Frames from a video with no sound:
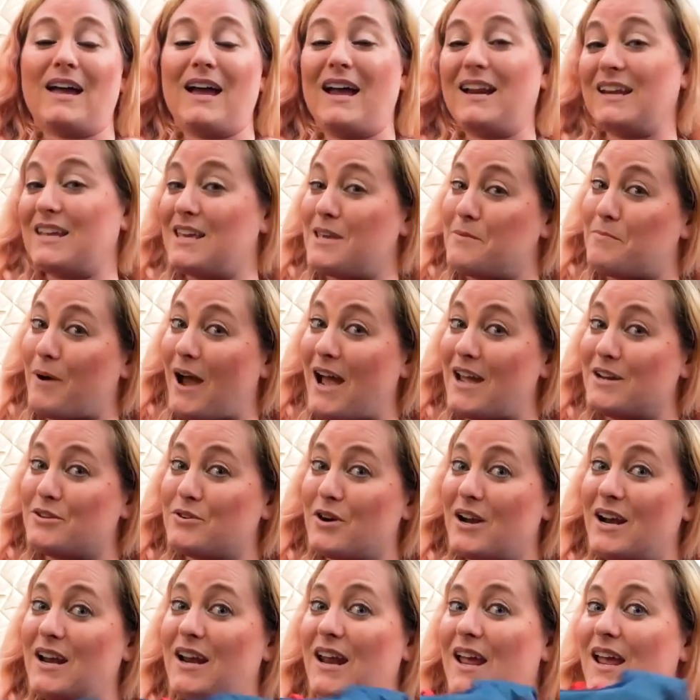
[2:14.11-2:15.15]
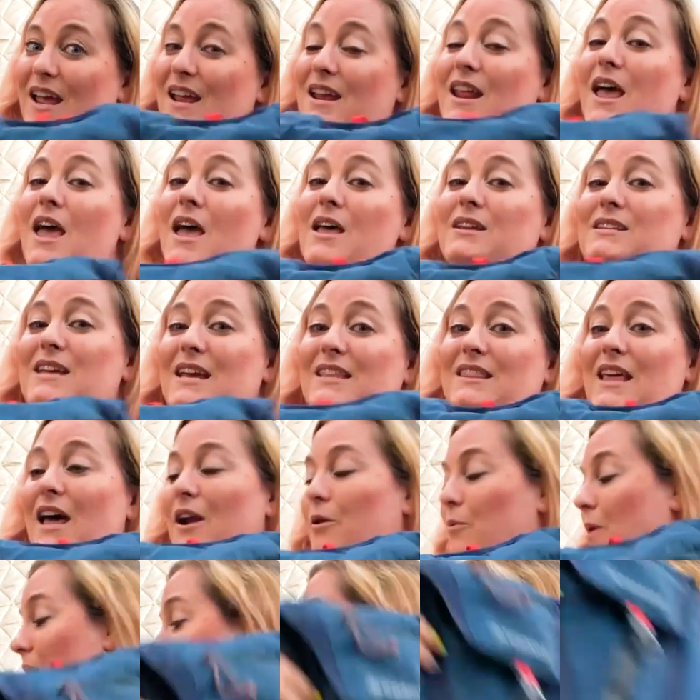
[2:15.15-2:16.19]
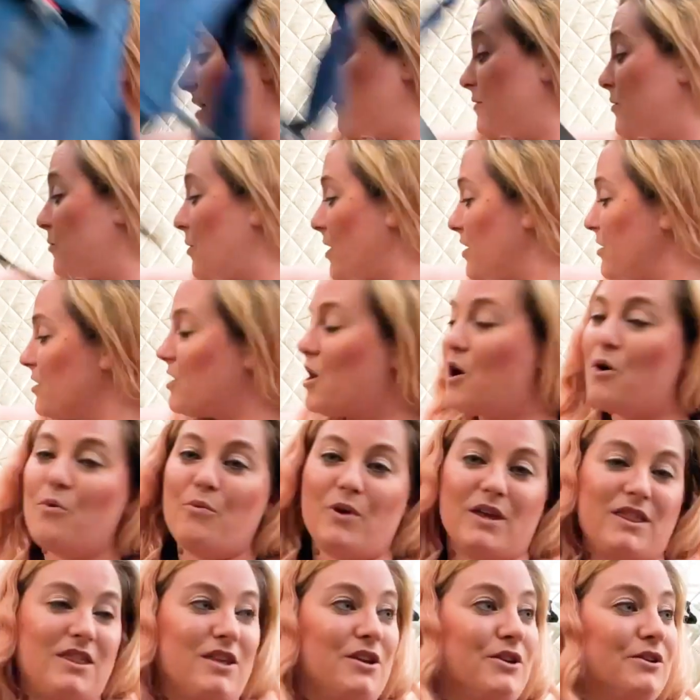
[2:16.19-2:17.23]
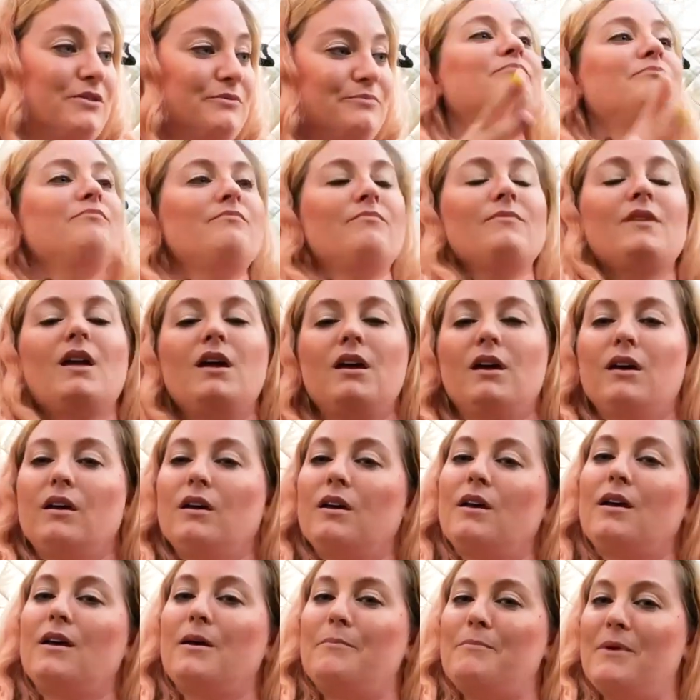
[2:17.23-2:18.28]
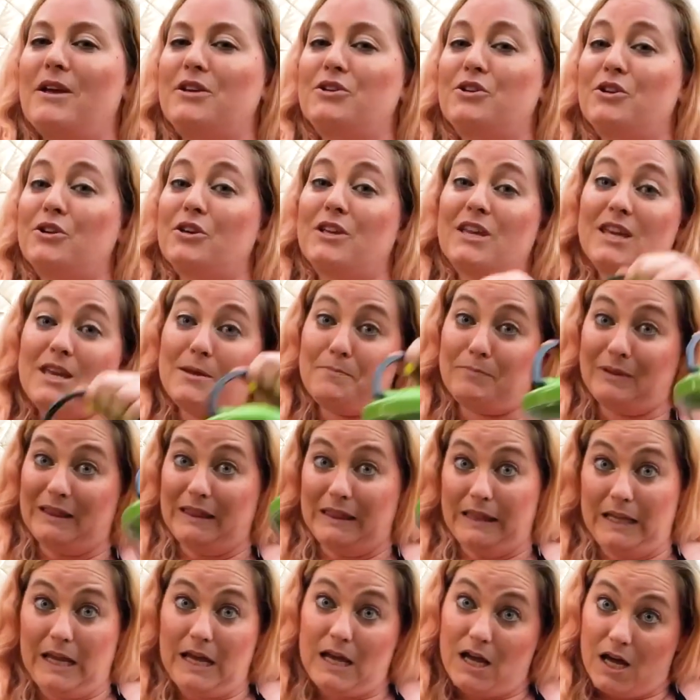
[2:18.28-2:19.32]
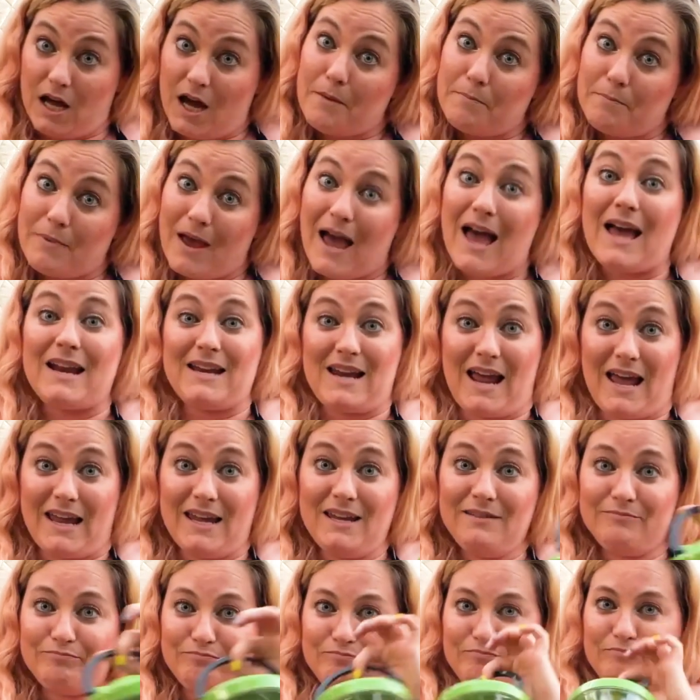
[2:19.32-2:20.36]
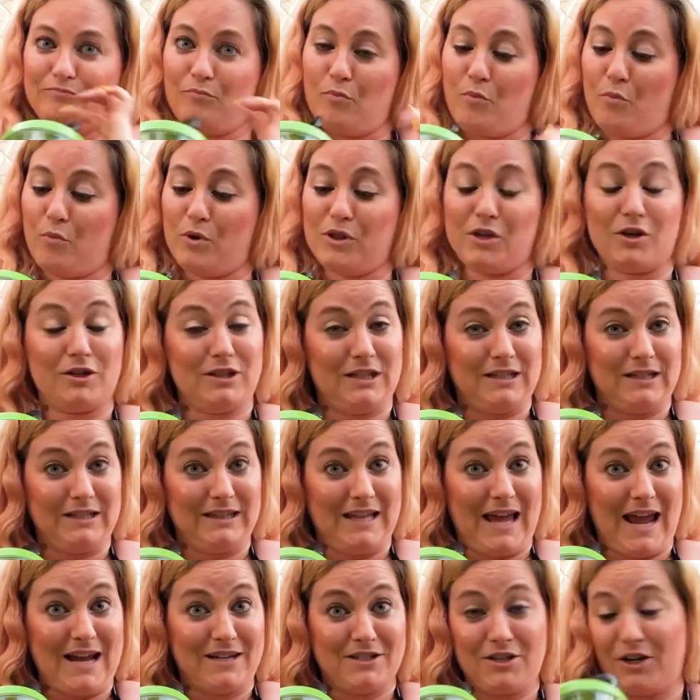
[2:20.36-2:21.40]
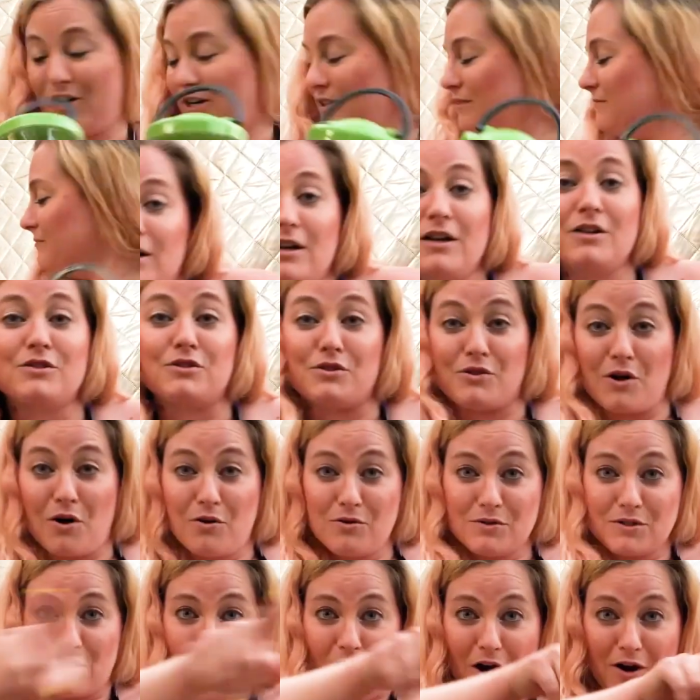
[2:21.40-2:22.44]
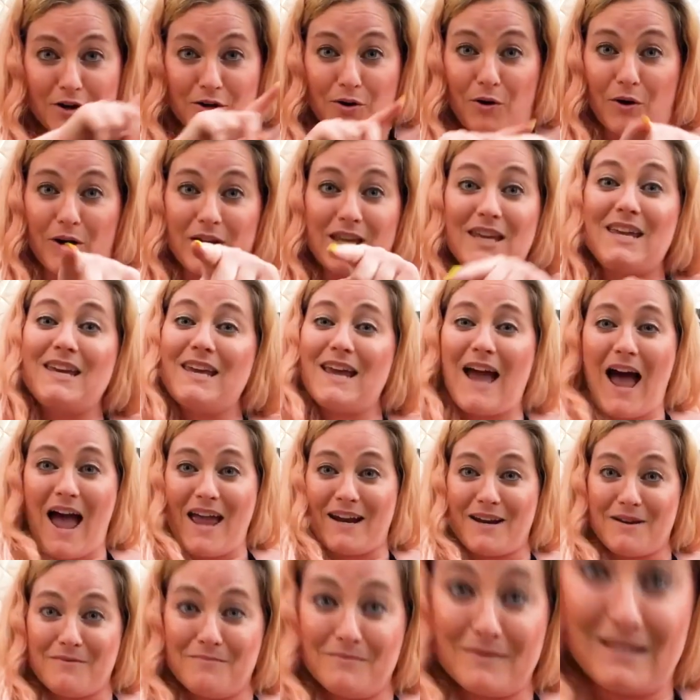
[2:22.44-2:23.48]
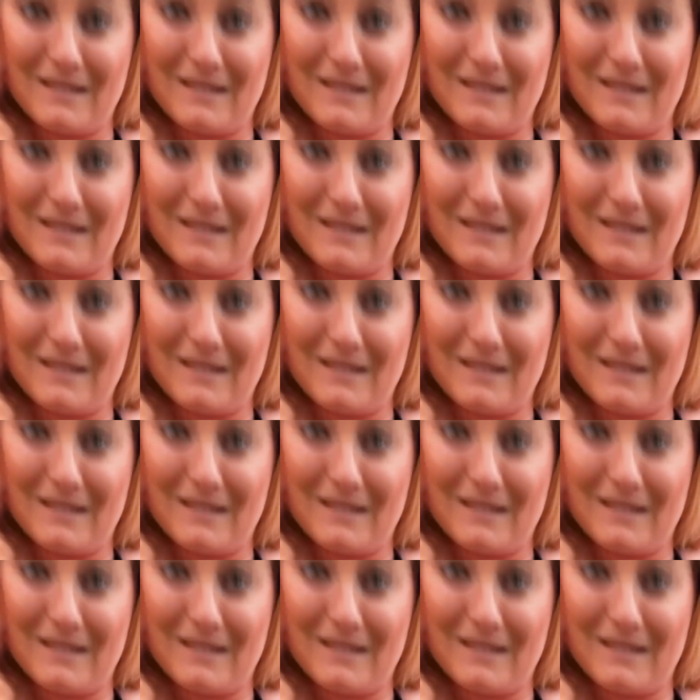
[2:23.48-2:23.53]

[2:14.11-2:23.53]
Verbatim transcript: Got to keep hydrated. Take that around everywhere you go with you. Make sure you keep lit up at night with your little lantern. So those are your key items.